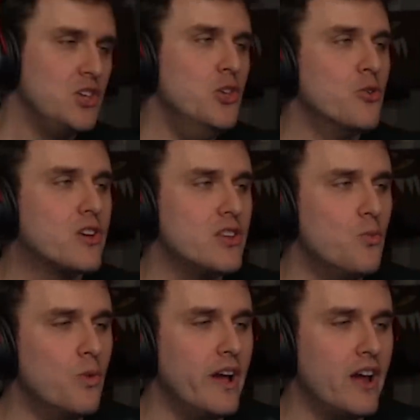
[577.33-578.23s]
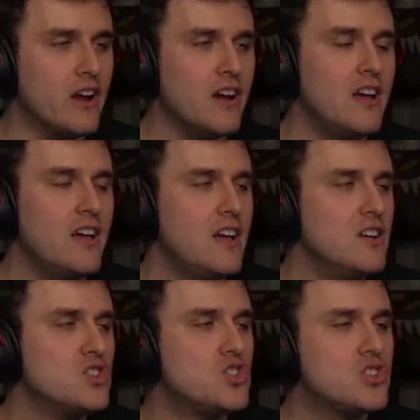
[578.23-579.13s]
You can wear
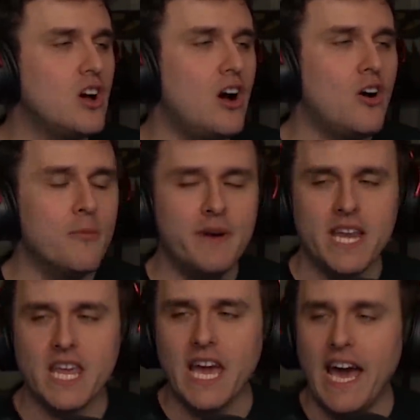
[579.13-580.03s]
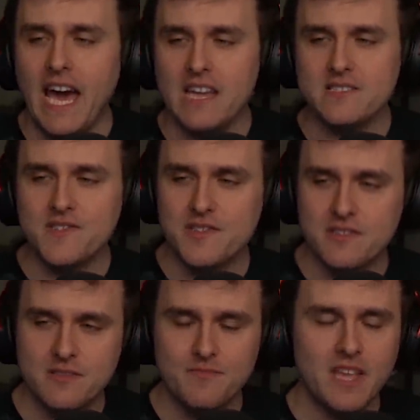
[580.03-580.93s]
so many
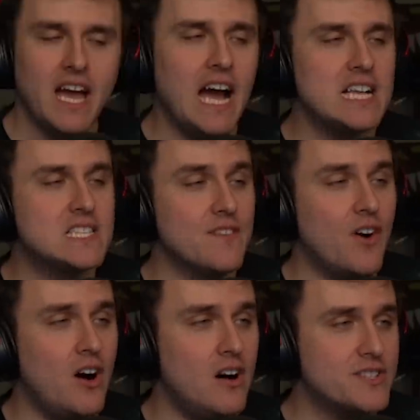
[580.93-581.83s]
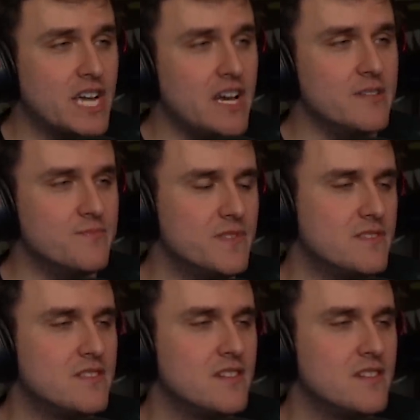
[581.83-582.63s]
hats. Hats of all types.